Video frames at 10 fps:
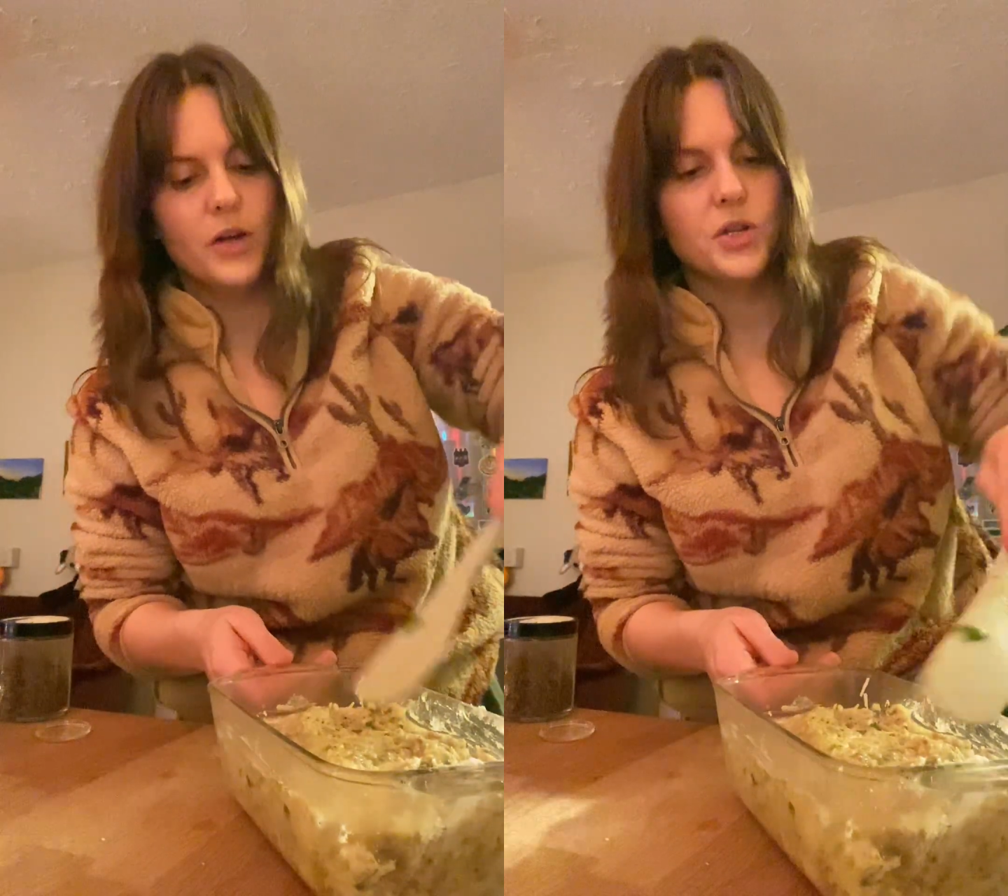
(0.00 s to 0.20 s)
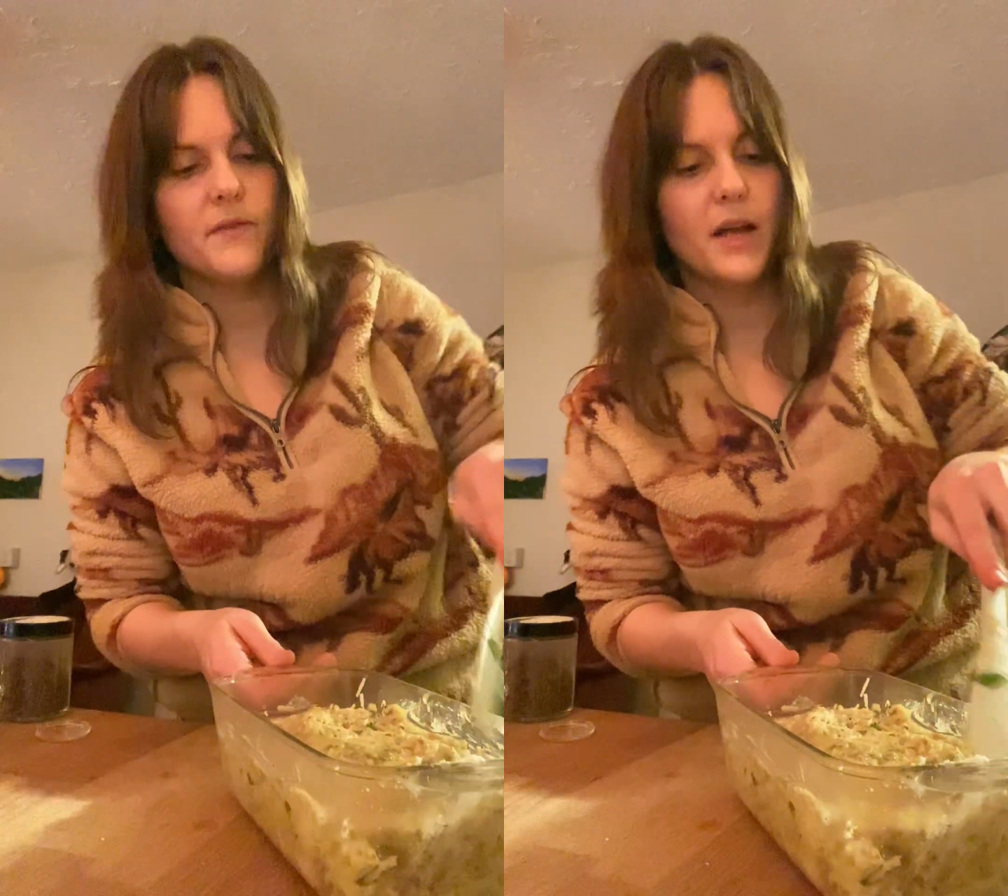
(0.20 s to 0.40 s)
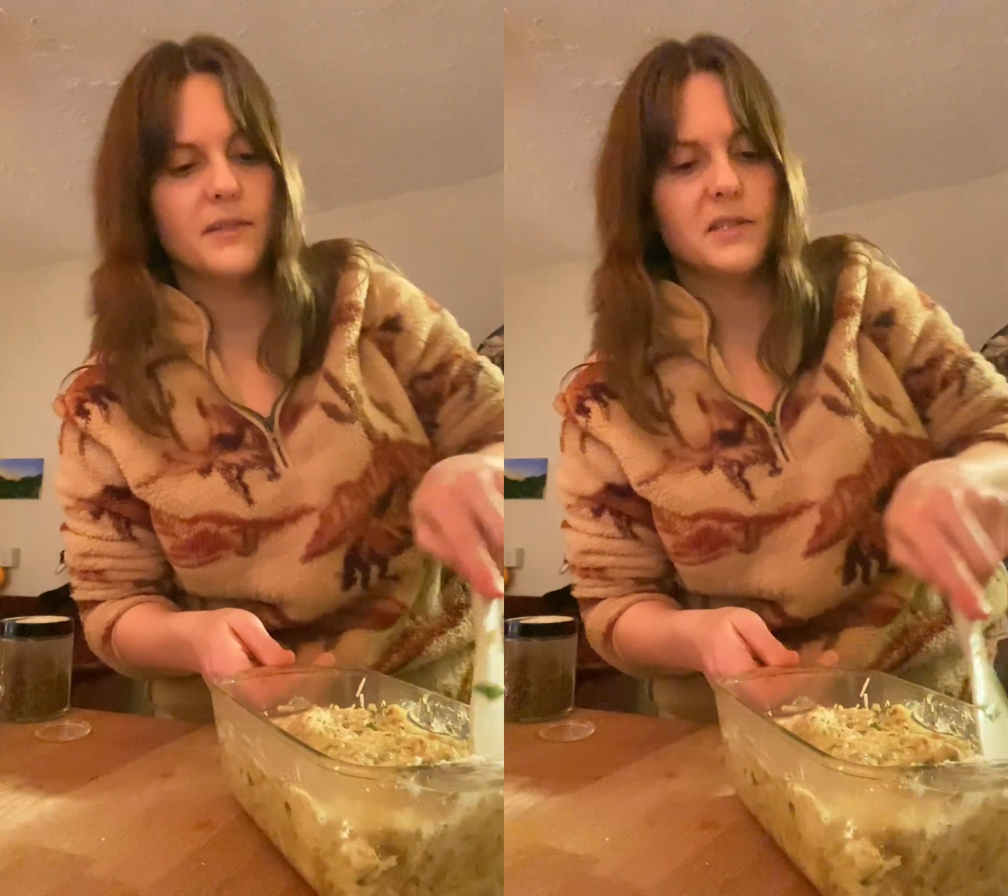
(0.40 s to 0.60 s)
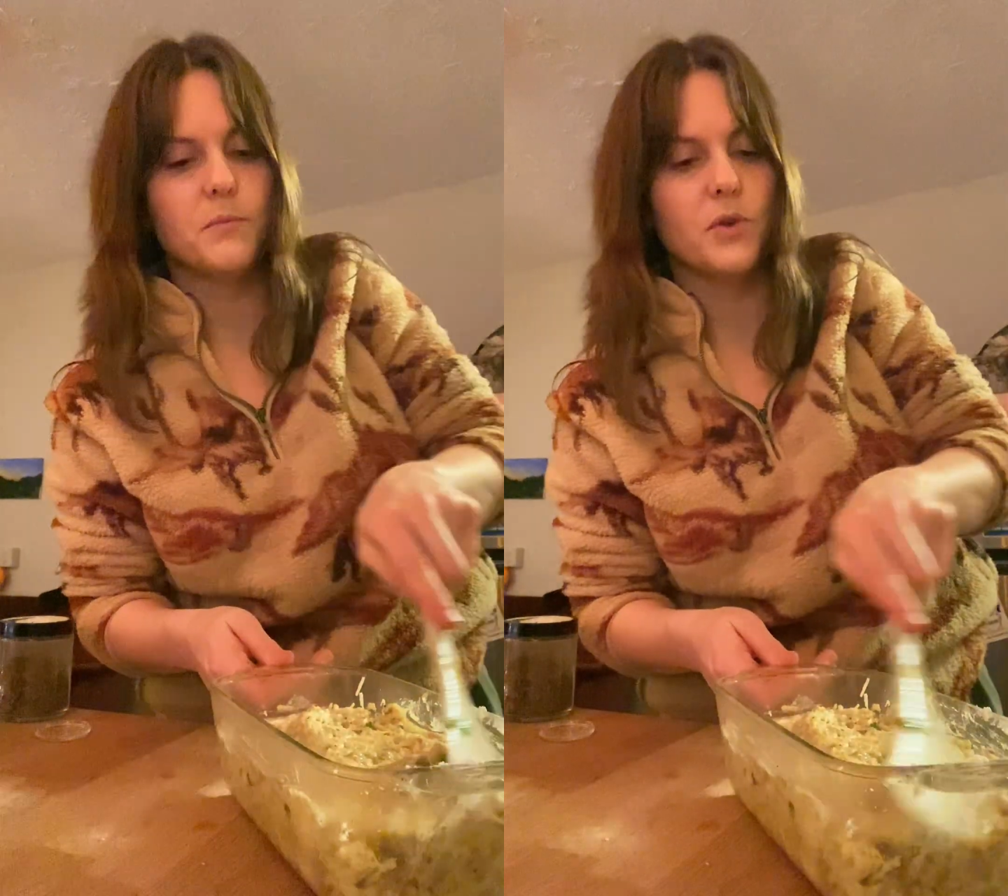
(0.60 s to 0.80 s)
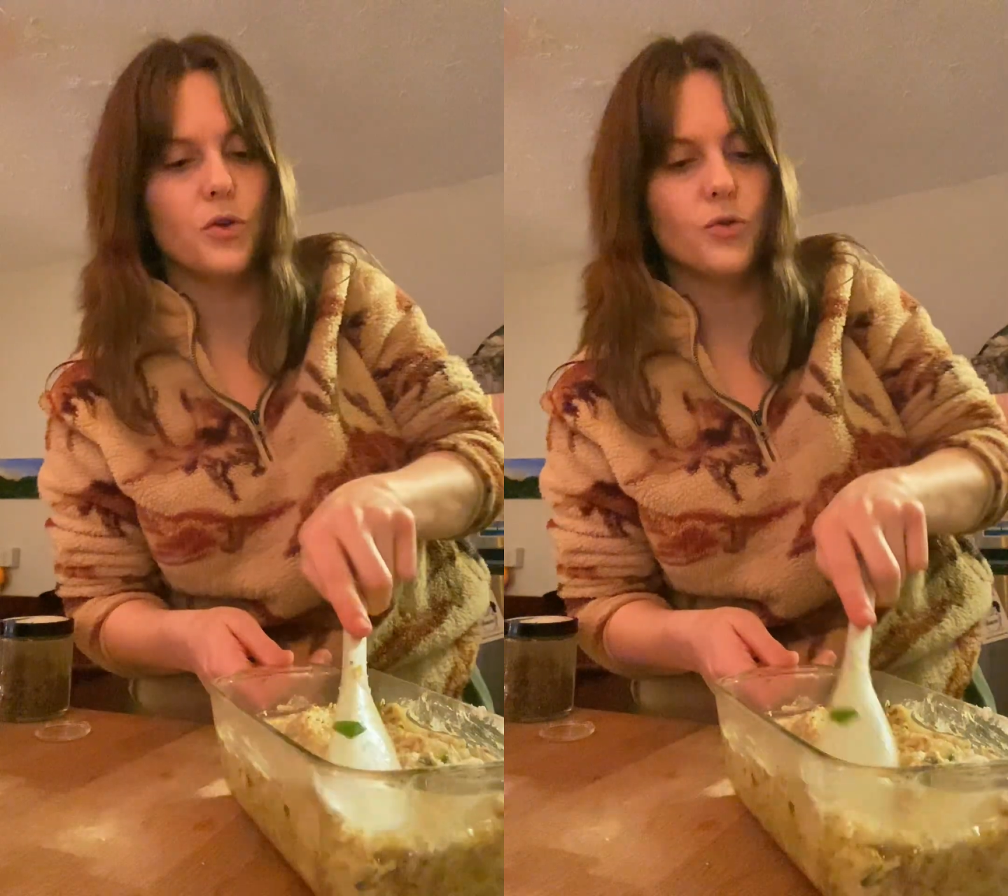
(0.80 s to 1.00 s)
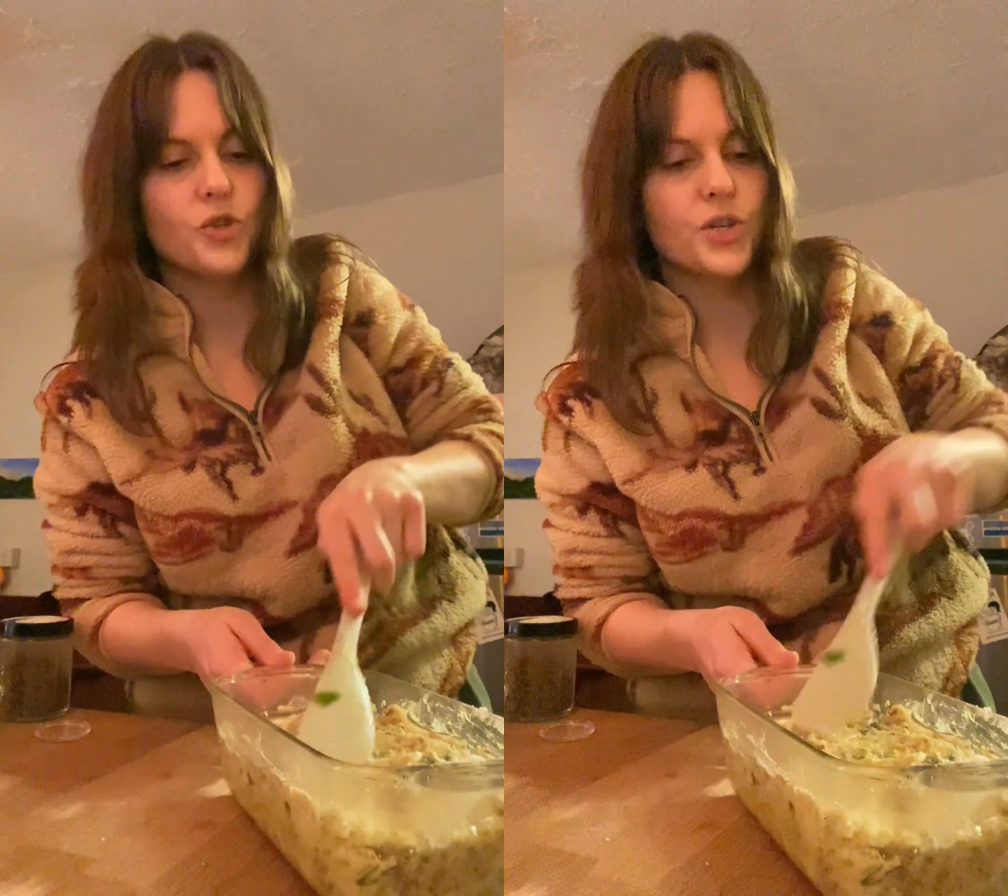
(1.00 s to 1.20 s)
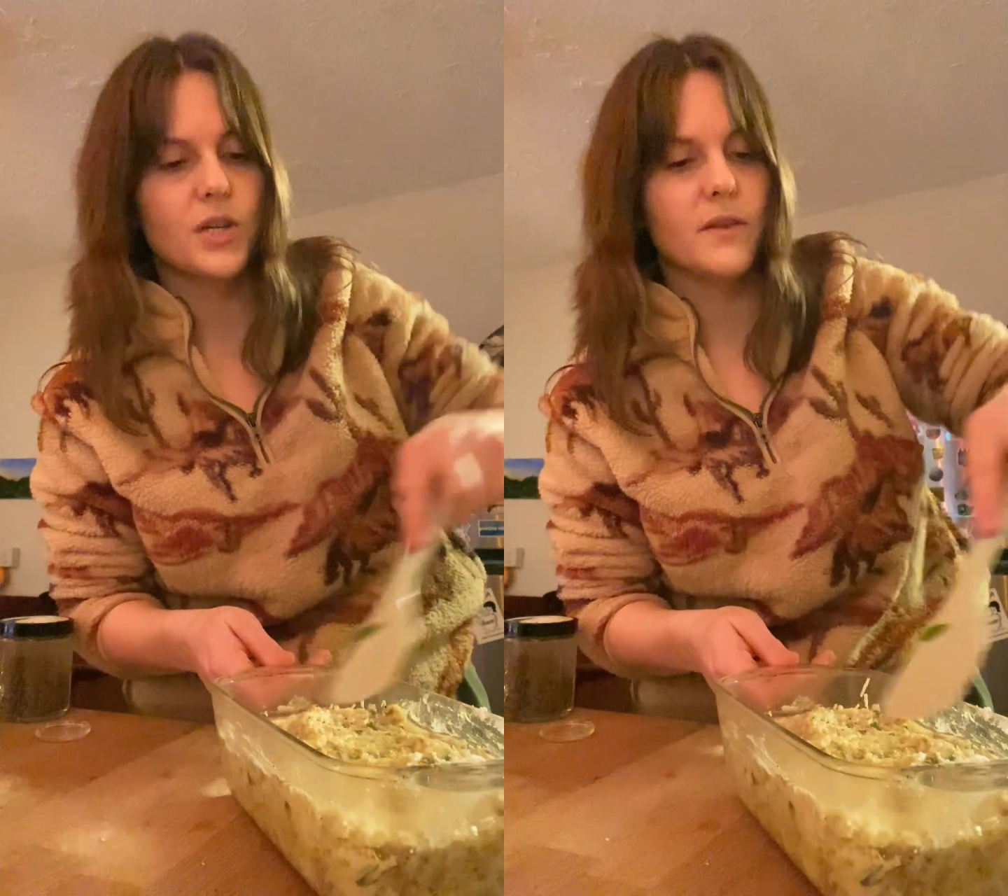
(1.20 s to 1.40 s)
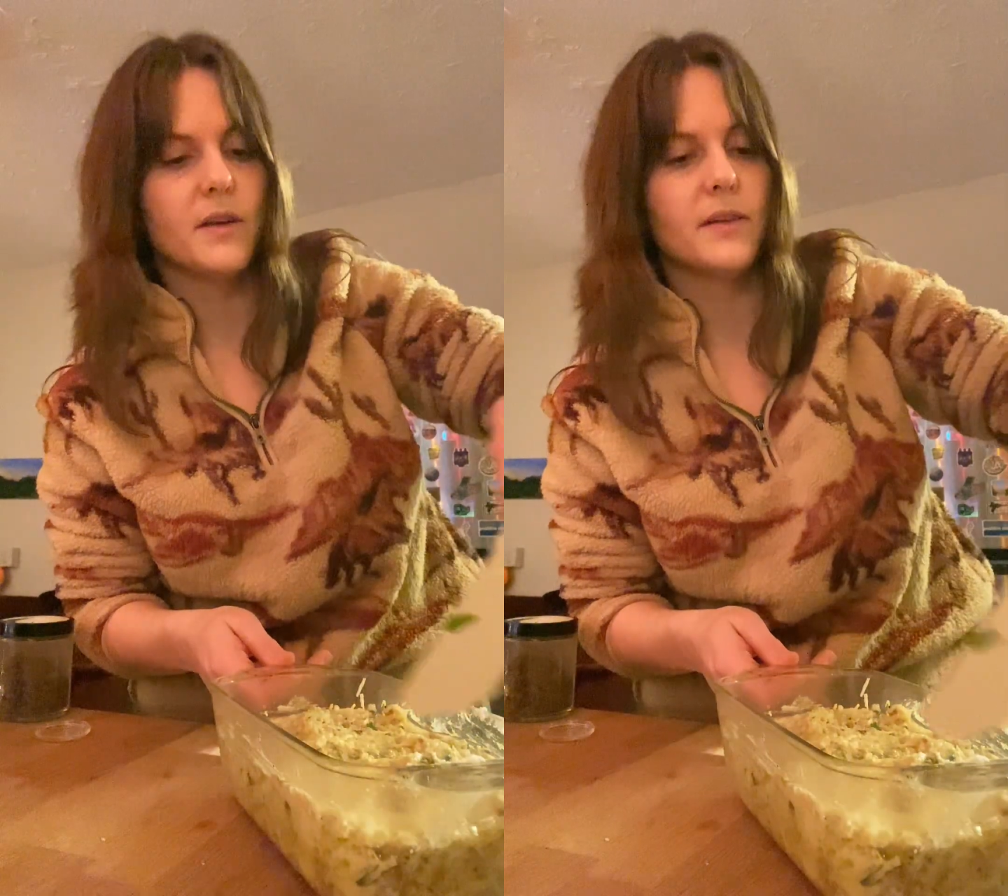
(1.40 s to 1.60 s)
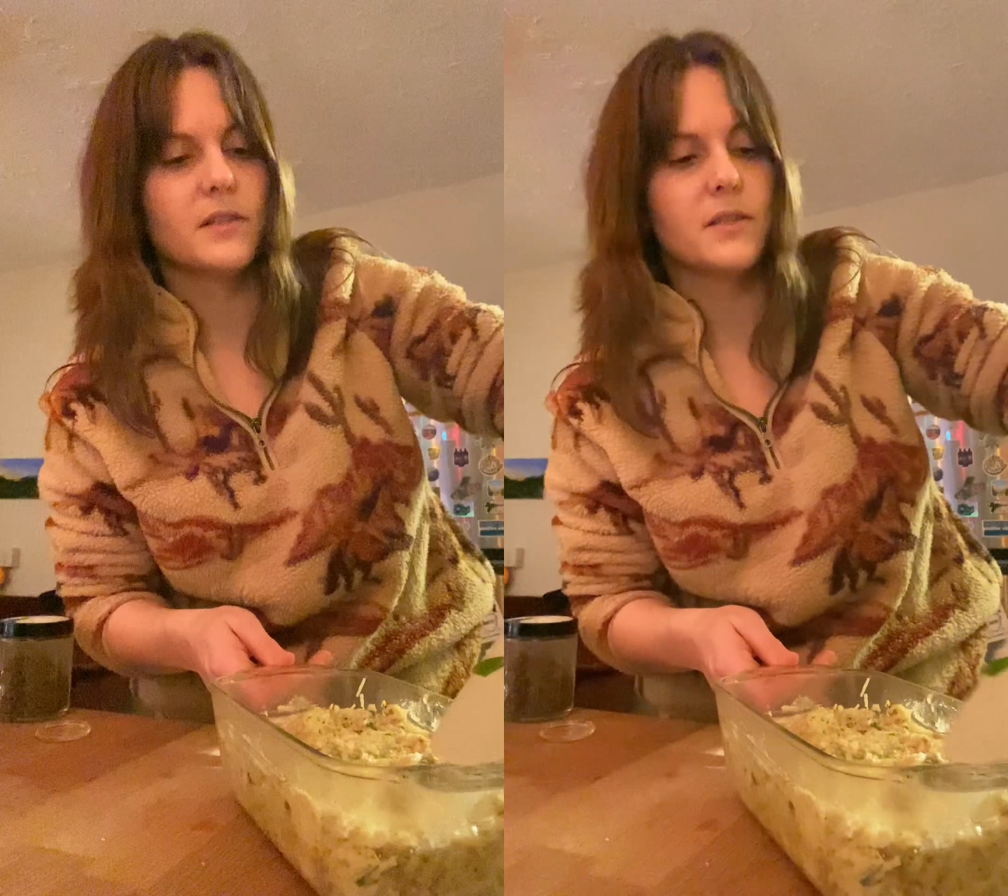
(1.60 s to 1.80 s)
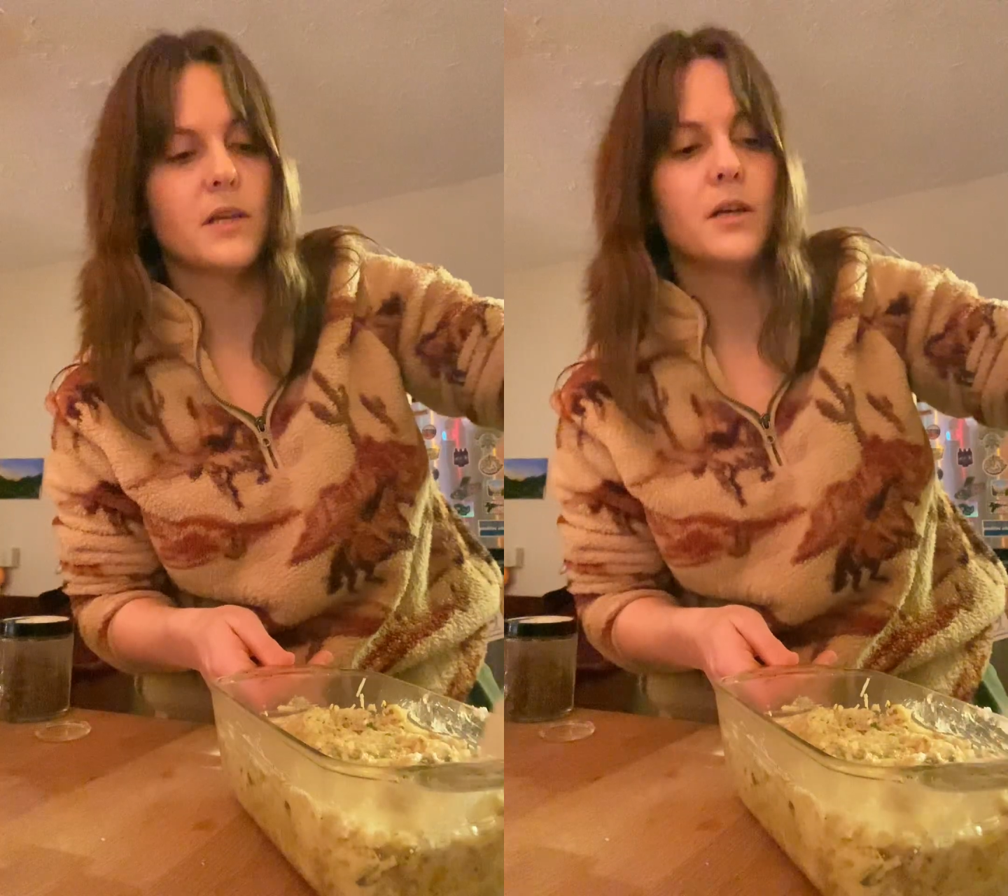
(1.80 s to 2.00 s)
I should have added some nooch to
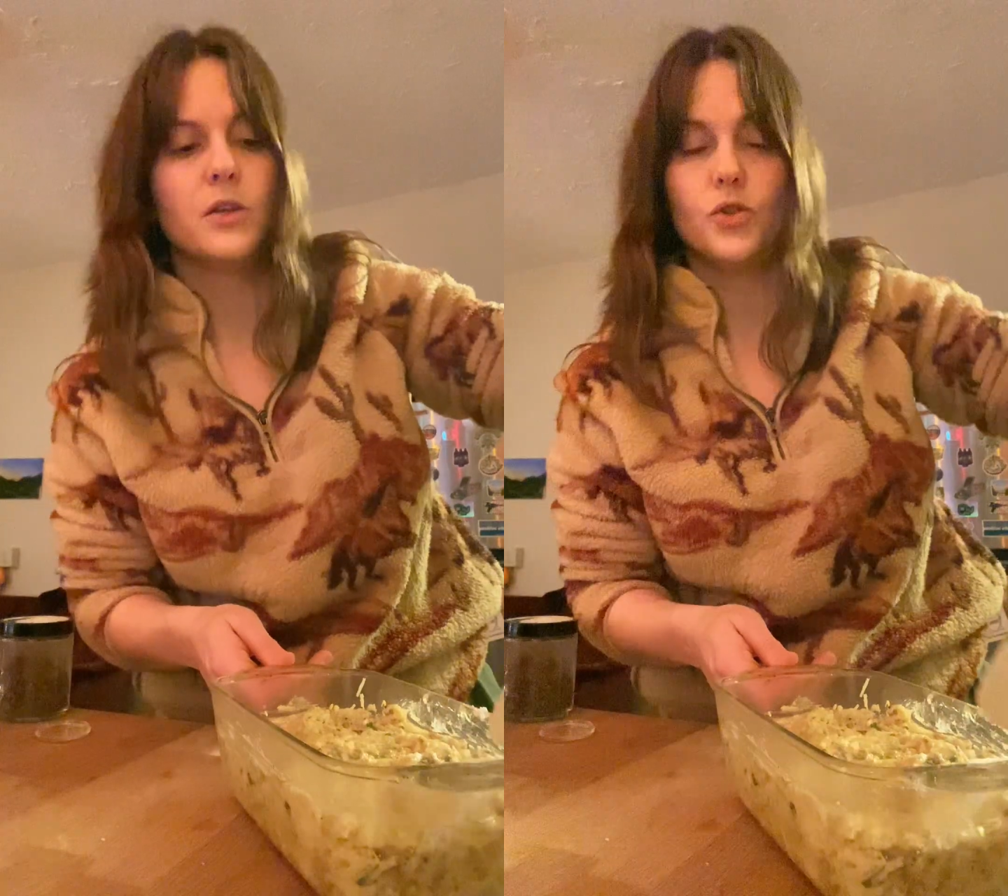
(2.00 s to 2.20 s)
this,